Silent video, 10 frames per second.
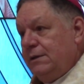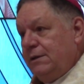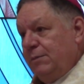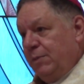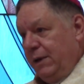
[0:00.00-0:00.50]

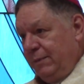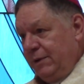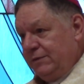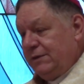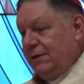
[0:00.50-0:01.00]
the
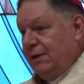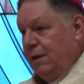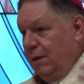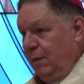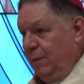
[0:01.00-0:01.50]
promise and
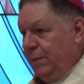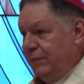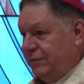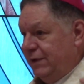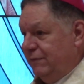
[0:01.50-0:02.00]
the hope
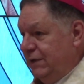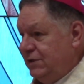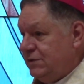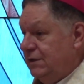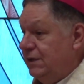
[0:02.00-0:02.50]
of
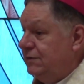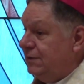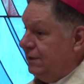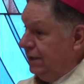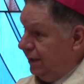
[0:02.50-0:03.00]
salvation
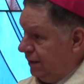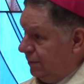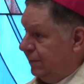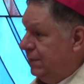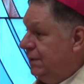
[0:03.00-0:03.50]
is in
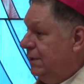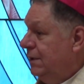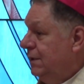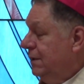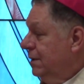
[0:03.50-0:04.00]
him.
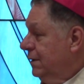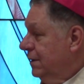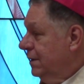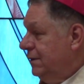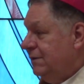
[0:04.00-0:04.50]

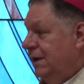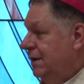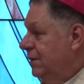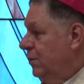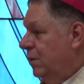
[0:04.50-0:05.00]
It's
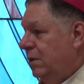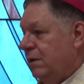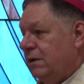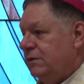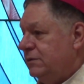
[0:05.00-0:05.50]
not in the
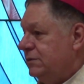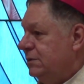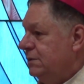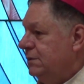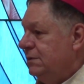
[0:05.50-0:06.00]

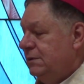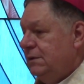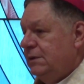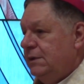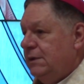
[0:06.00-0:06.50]
wars.
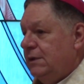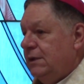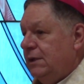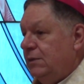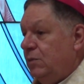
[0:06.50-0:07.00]

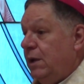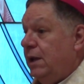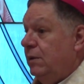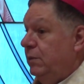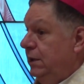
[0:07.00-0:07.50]
And
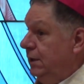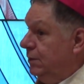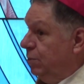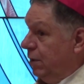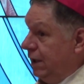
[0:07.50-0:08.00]
while we
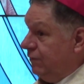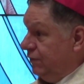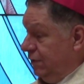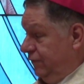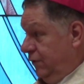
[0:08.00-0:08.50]
need to pray
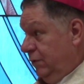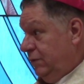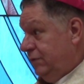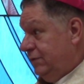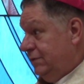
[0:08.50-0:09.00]
for the
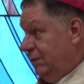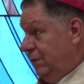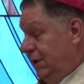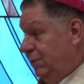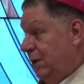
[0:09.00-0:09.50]
folks,
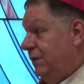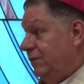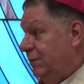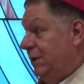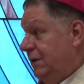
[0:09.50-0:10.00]
and we need to
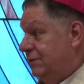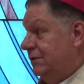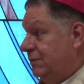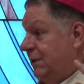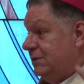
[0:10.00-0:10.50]
pray for
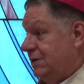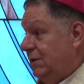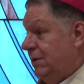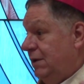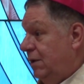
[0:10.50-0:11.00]
peace,
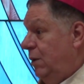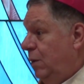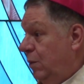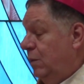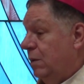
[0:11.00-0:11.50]
especially around the
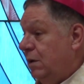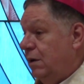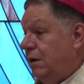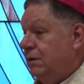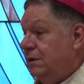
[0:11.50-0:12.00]
whole
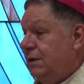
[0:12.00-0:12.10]
world,